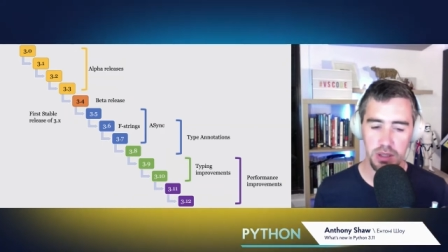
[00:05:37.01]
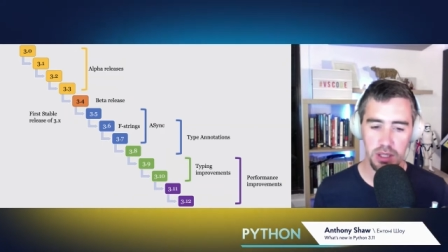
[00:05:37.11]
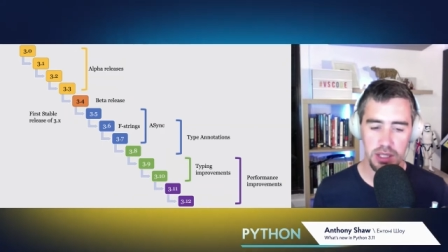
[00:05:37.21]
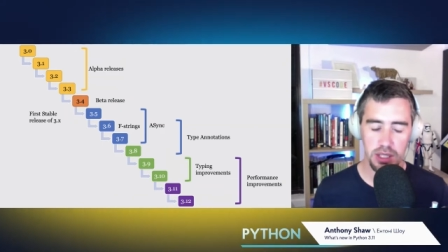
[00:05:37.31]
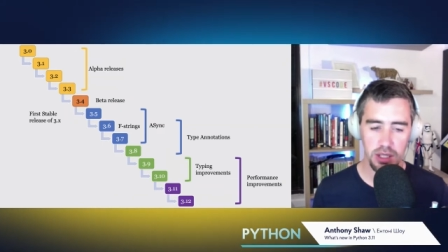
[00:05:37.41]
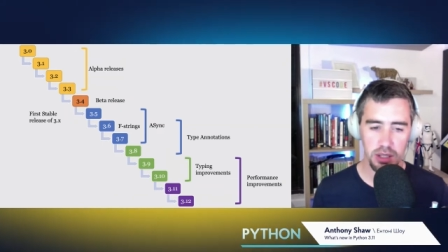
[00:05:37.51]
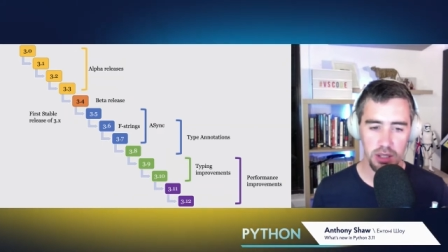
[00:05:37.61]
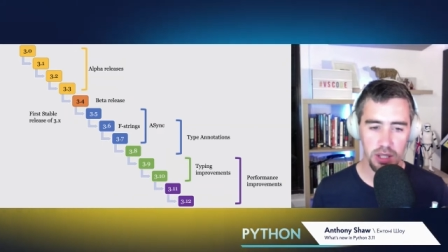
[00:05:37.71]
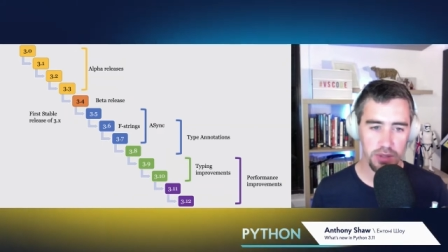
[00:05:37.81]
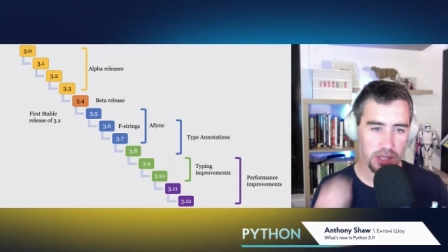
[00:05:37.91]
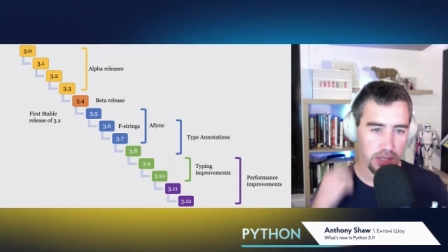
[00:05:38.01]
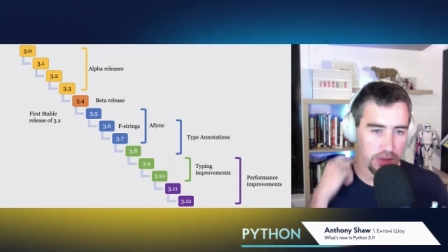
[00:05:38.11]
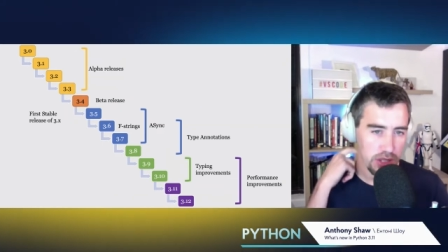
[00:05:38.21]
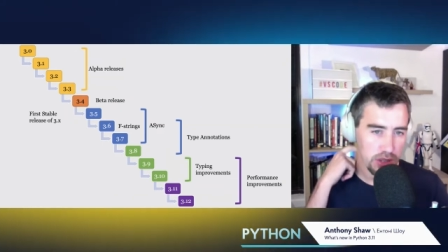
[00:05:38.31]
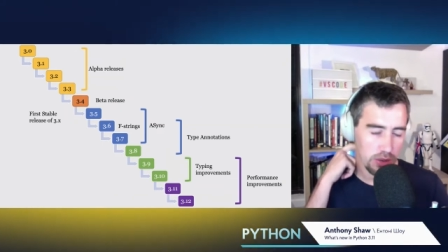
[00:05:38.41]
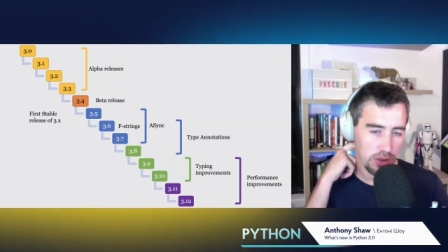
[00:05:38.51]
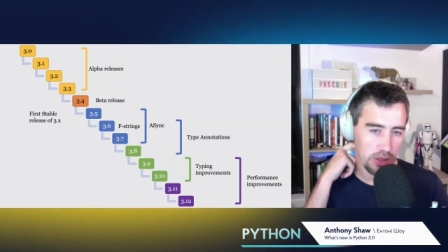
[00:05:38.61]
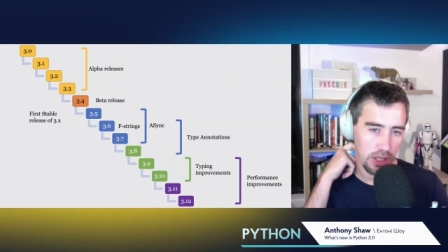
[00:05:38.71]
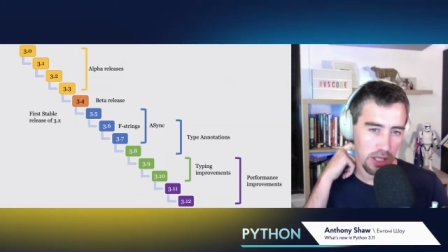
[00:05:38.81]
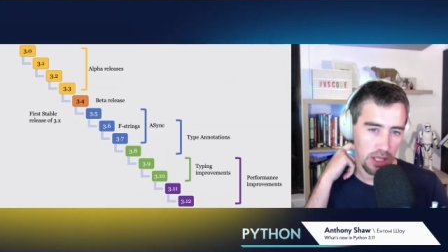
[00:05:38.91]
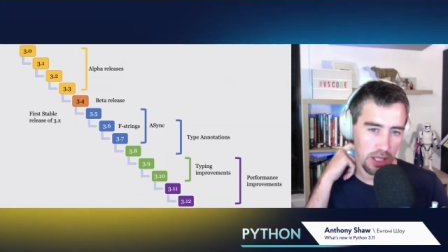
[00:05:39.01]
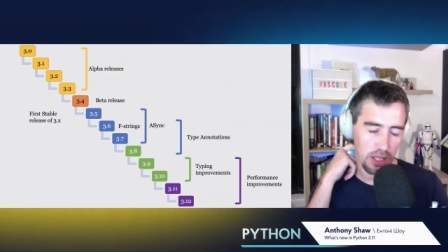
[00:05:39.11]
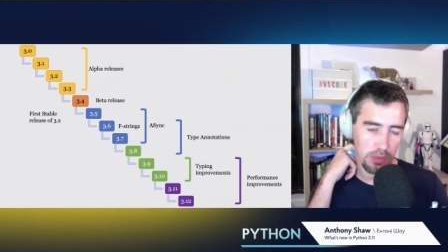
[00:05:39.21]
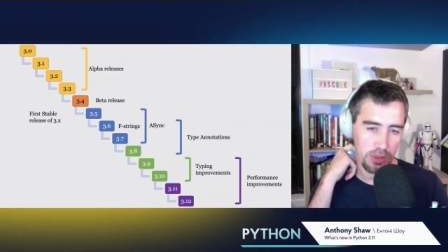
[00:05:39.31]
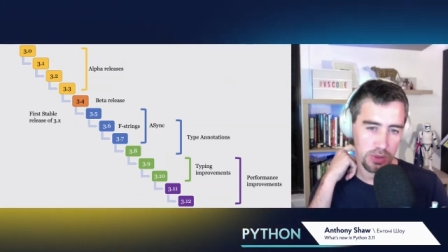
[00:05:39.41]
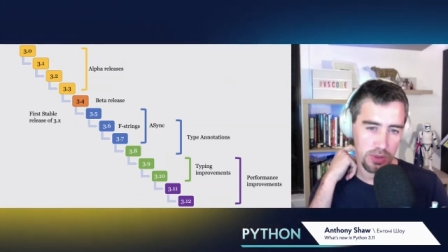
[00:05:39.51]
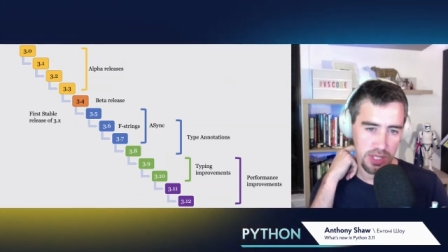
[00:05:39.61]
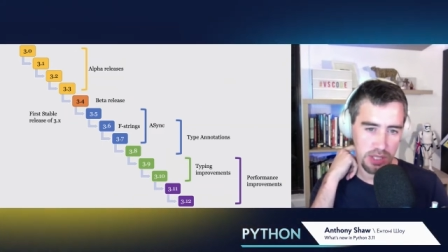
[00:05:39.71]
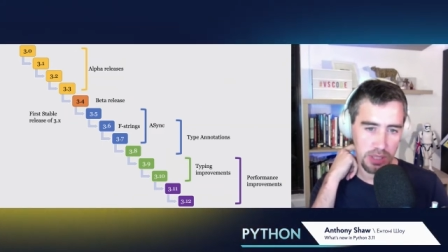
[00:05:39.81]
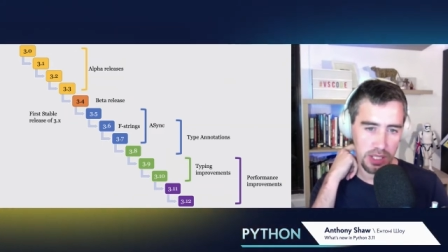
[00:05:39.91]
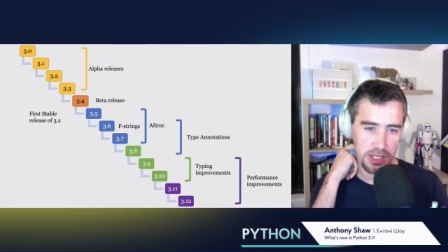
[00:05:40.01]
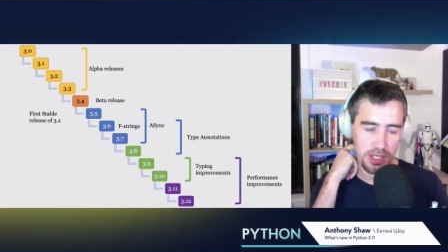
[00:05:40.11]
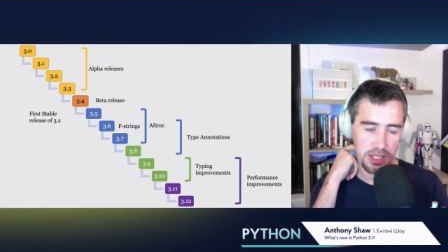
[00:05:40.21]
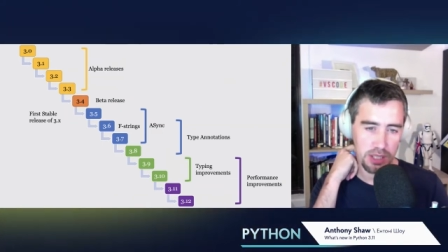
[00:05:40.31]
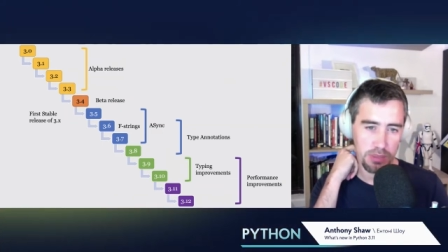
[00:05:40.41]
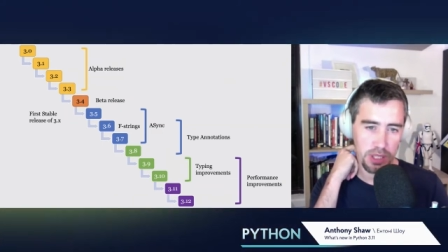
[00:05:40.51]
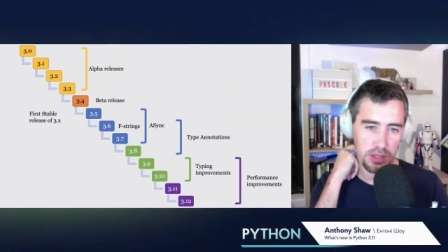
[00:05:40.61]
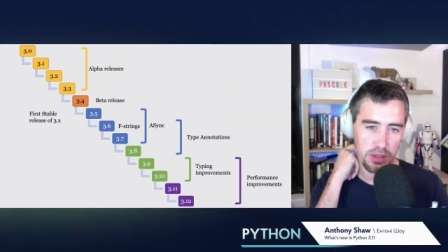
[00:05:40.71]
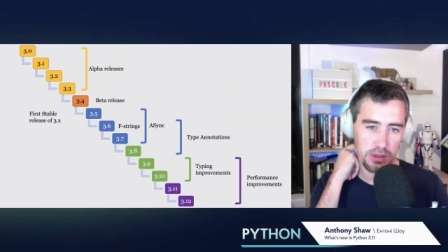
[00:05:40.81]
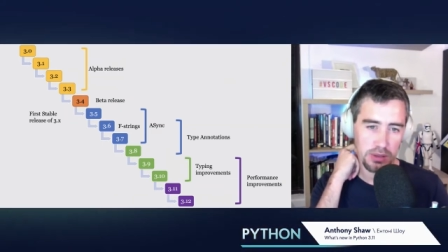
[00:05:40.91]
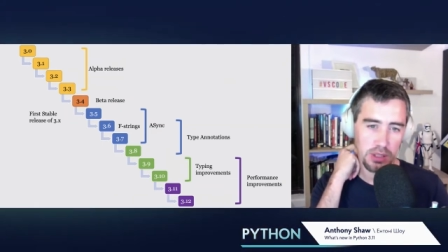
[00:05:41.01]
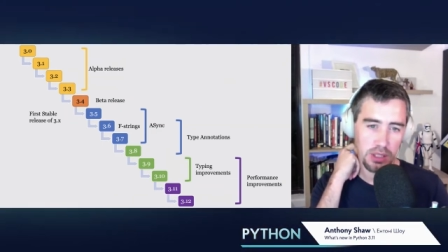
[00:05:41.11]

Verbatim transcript: So I've given a talk, uh, a couple of talks in the past at PyCon